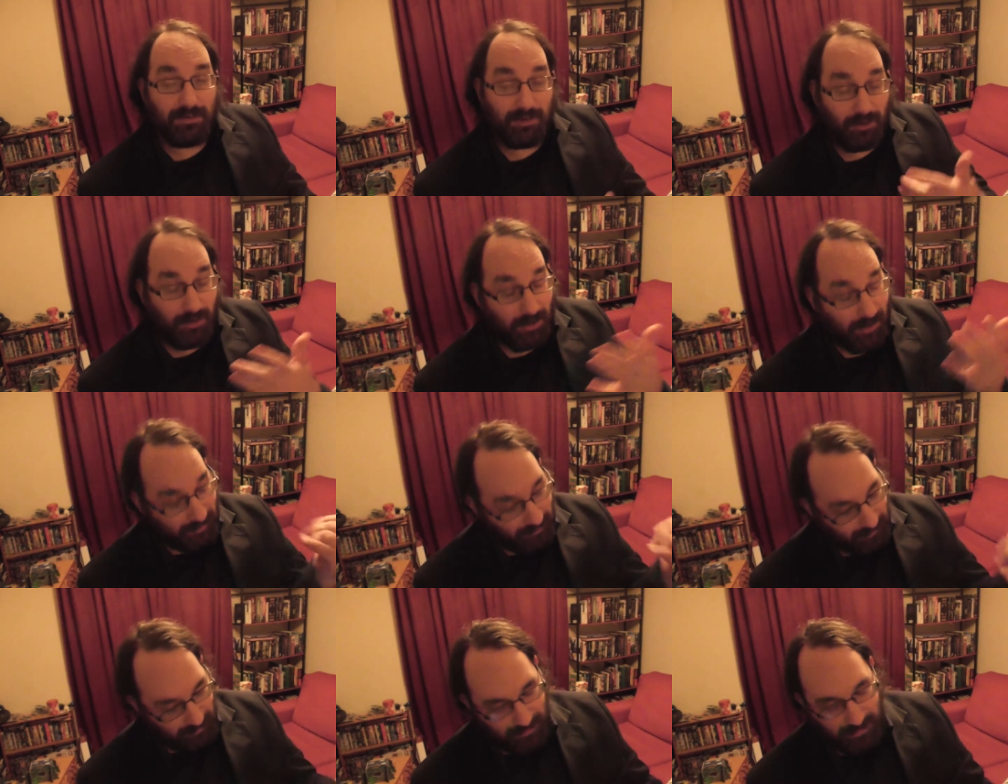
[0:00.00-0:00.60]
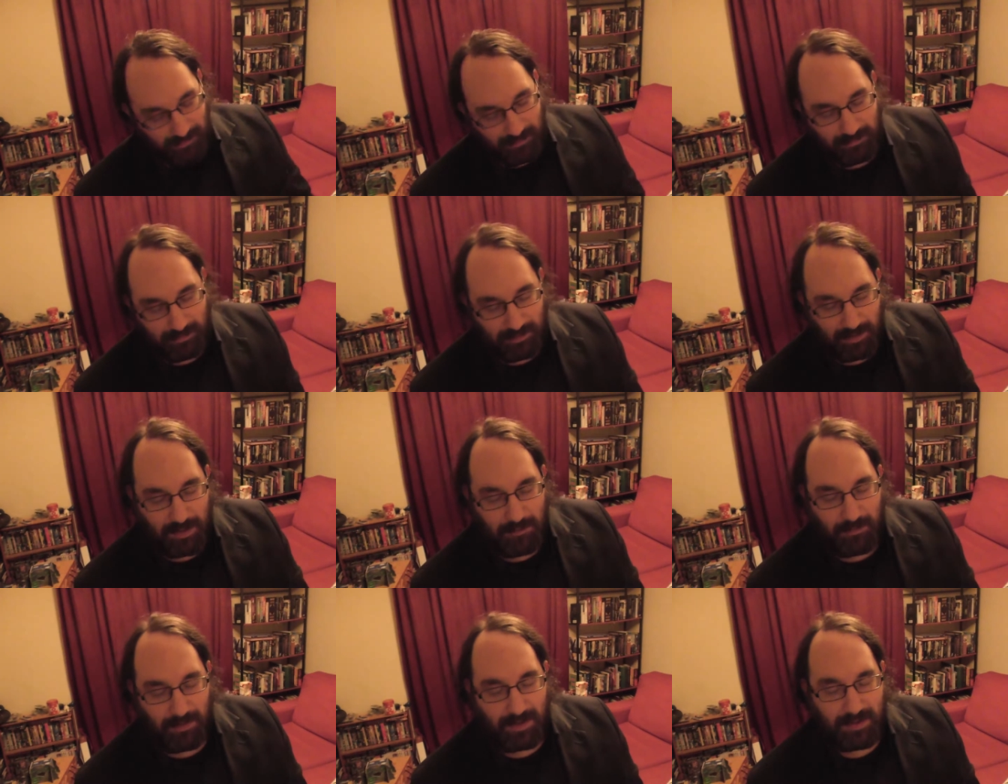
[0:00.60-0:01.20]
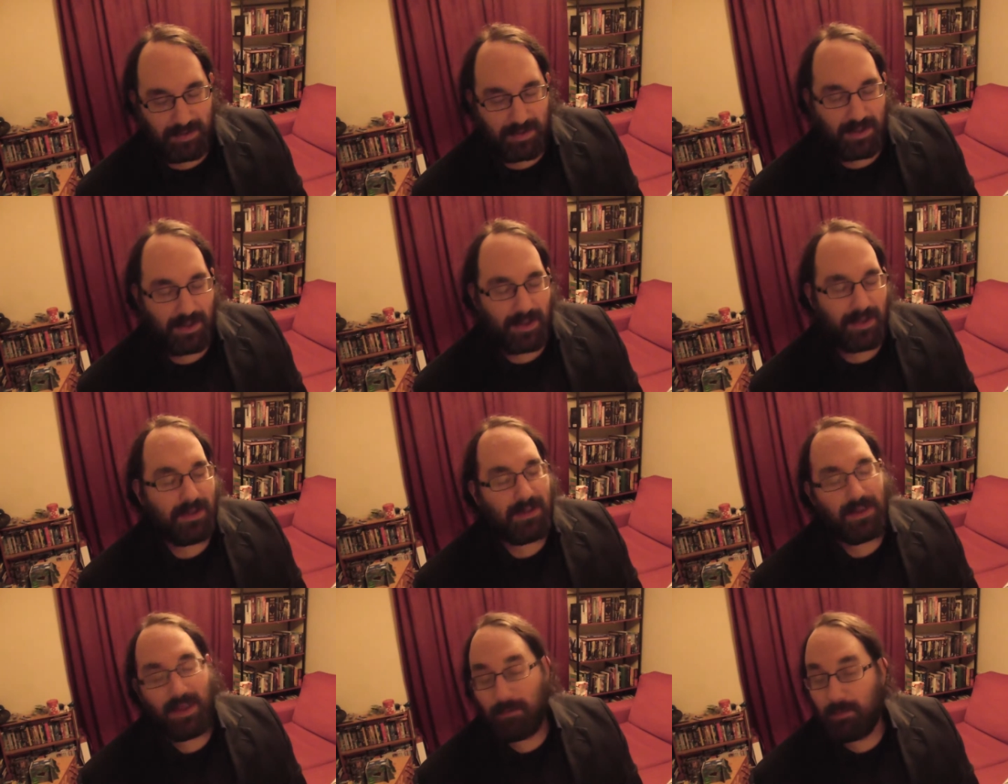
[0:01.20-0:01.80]
Sorry, just get my
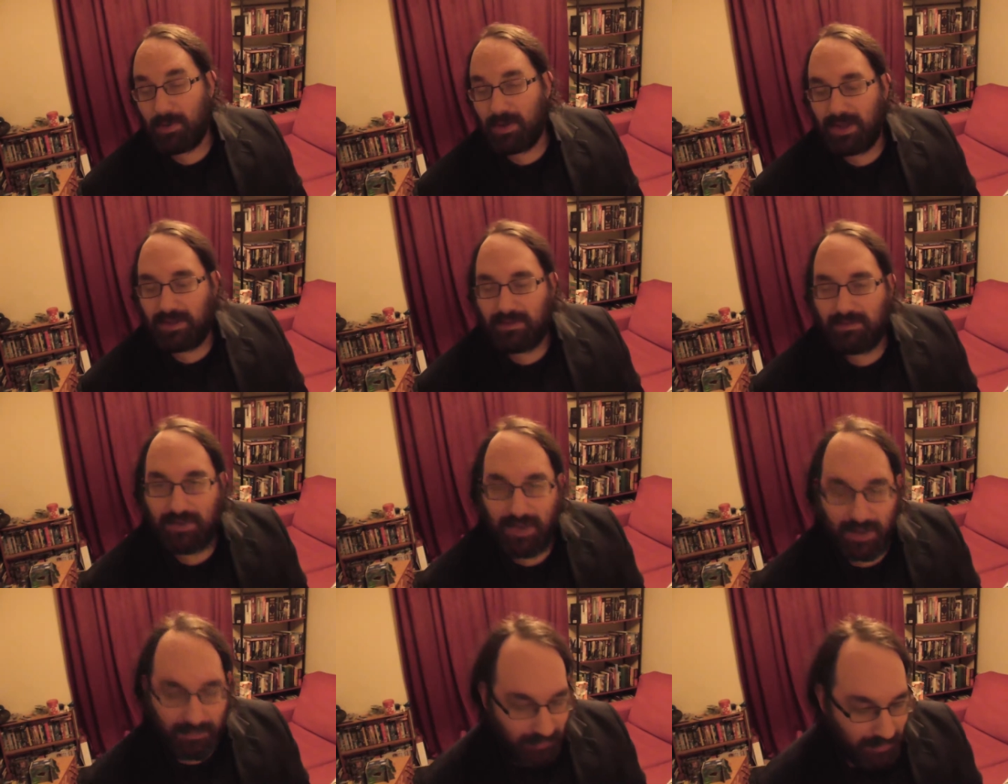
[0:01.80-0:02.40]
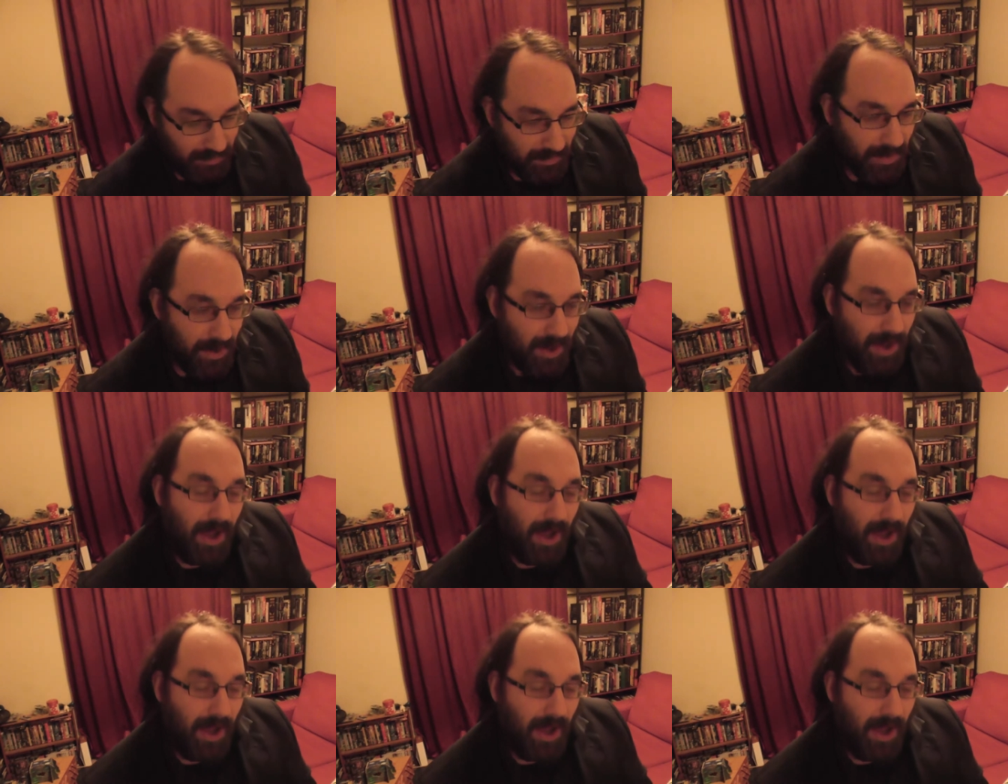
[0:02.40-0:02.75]
uh, get my act together.